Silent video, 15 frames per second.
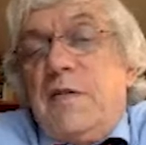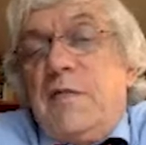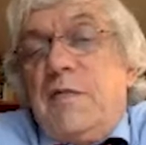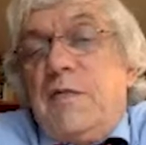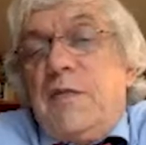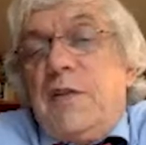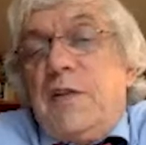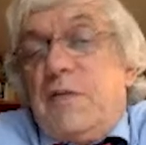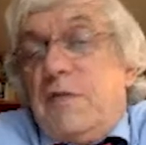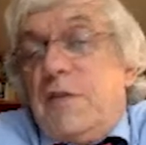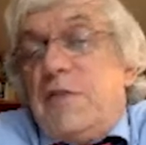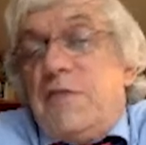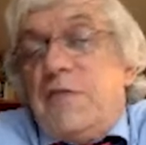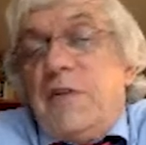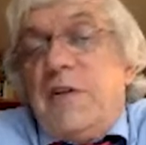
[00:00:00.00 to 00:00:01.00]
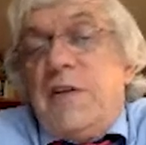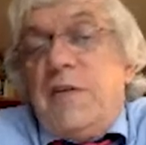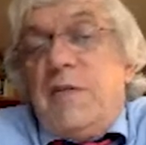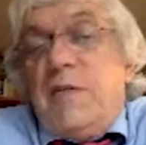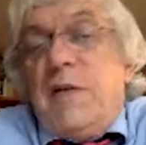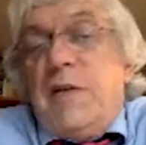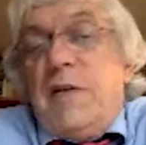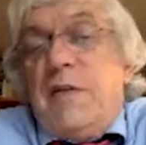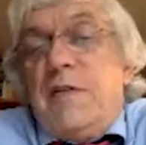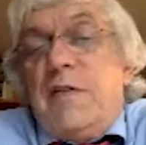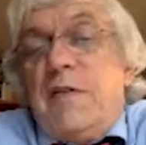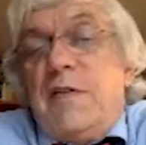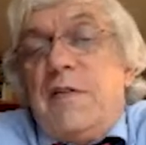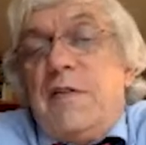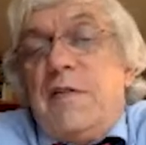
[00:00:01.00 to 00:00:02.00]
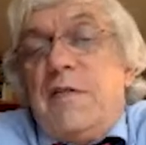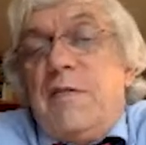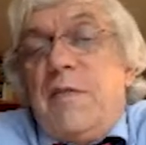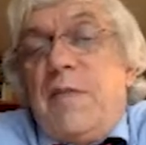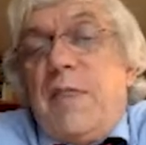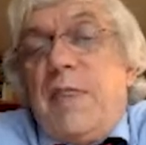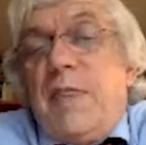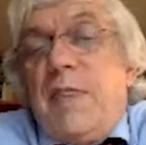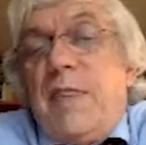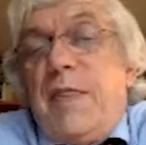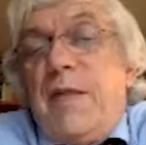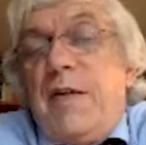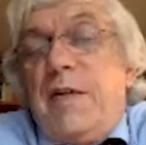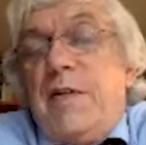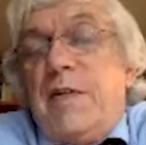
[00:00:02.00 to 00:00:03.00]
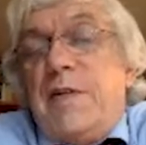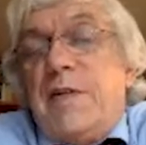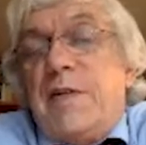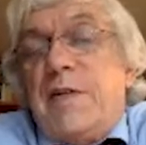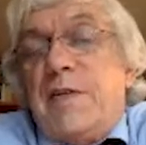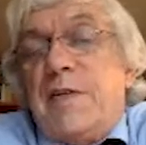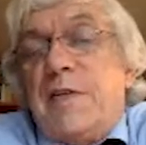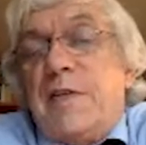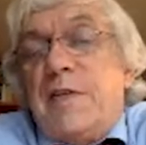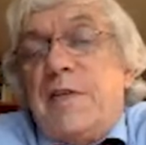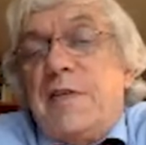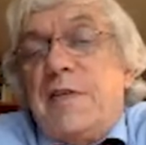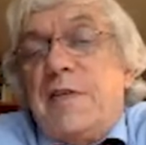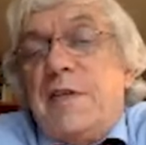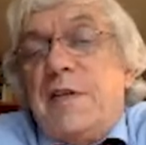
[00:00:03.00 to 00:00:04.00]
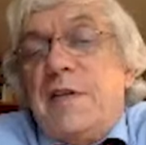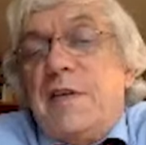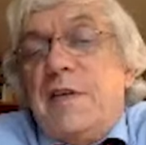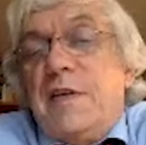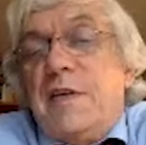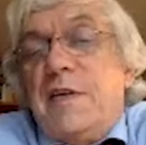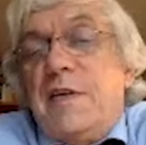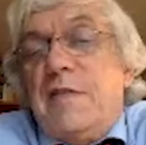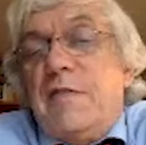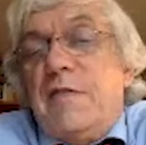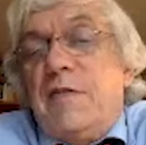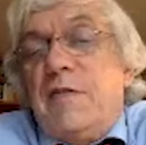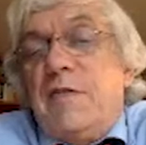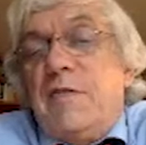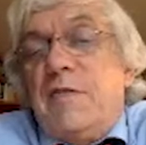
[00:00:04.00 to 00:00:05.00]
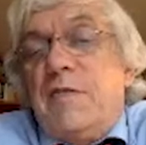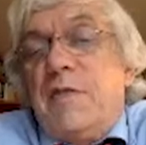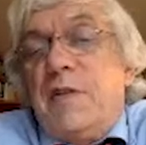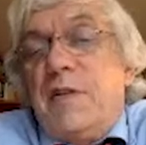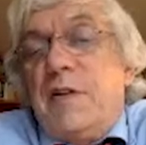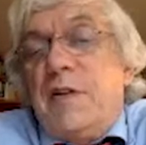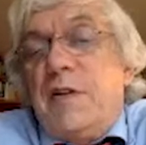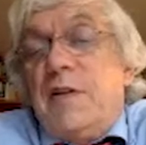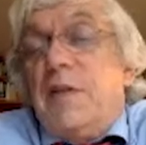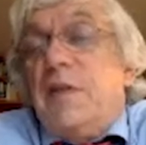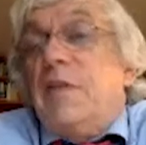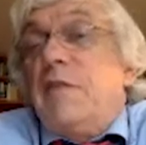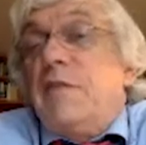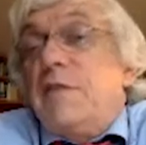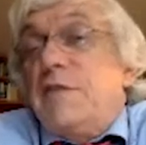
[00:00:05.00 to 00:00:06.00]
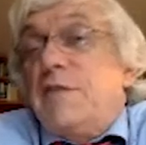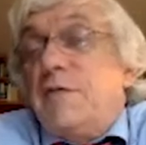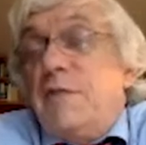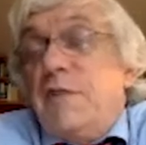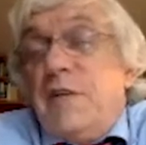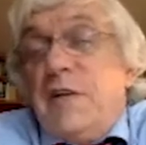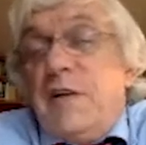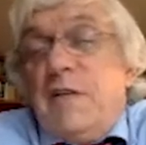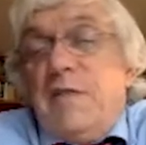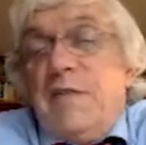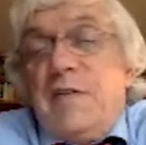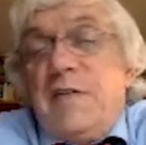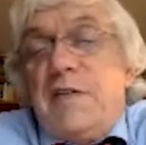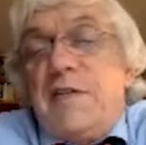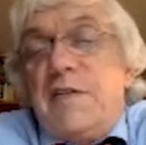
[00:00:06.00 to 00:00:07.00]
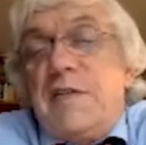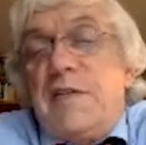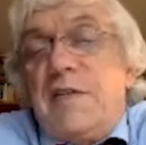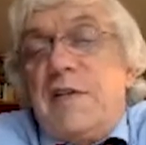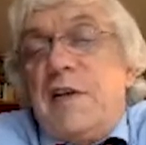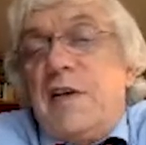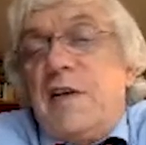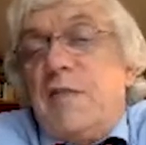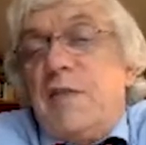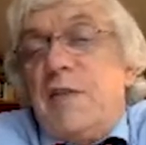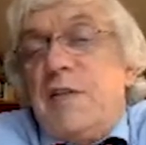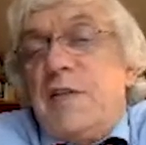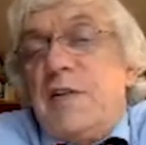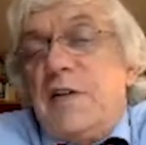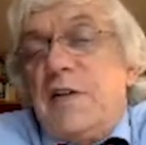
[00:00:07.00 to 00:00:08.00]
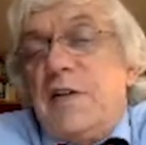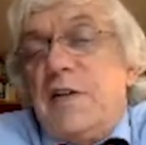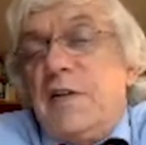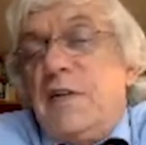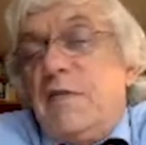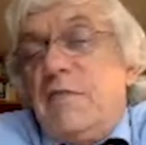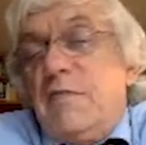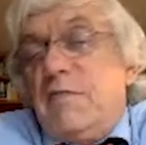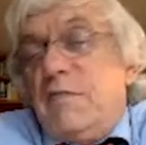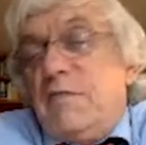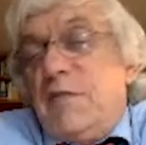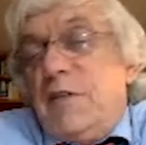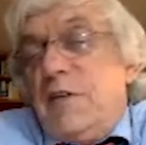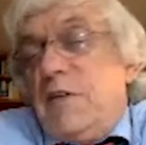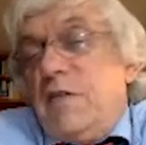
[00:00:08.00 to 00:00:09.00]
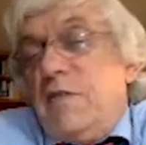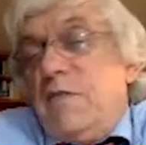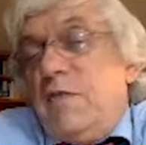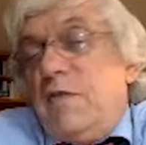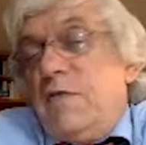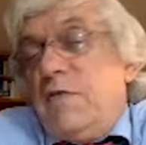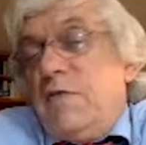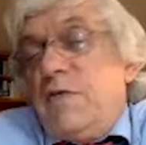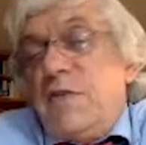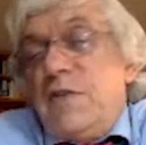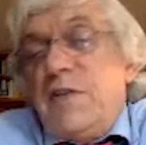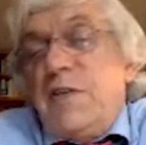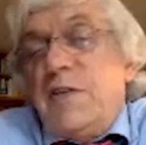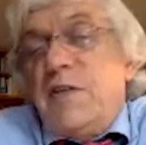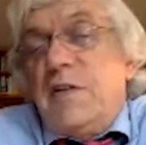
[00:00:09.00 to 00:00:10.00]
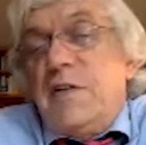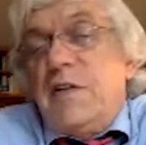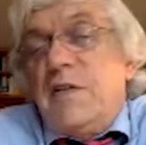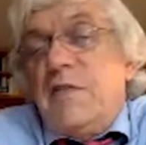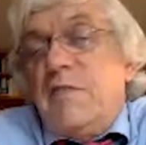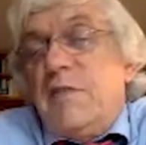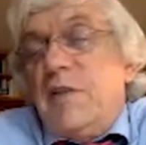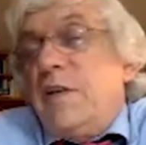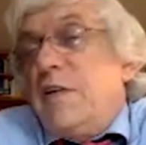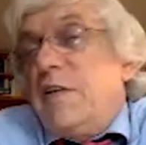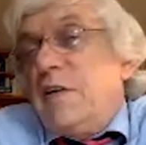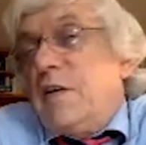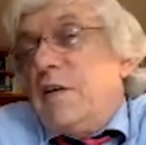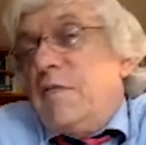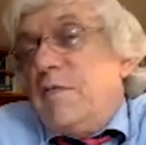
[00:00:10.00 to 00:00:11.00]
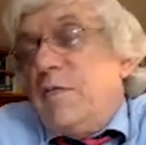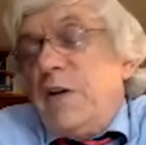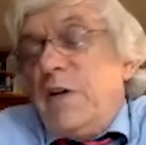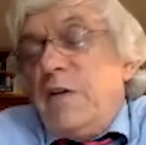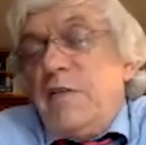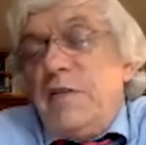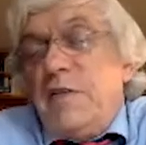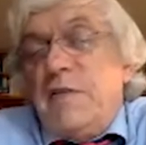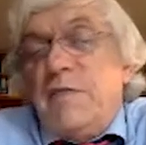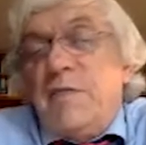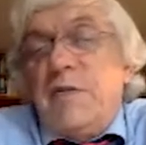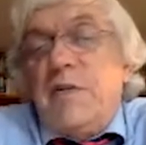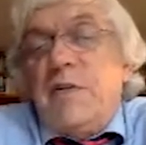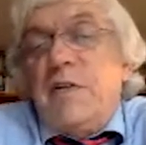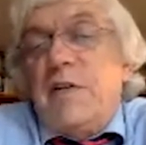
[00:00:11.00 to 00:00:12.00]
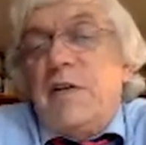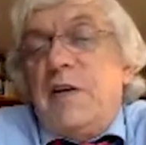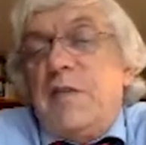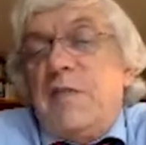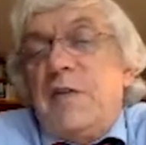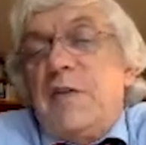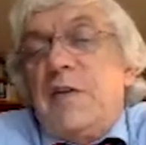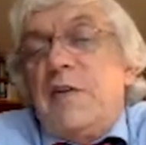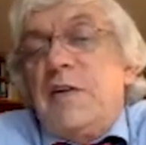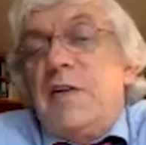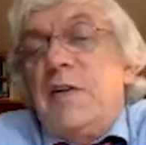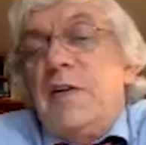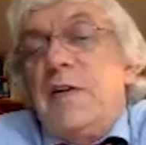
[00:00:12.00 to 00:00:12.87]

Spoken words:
by Treasury, and this study from Downing Street 11 said basically, you will lose £1,800 per capita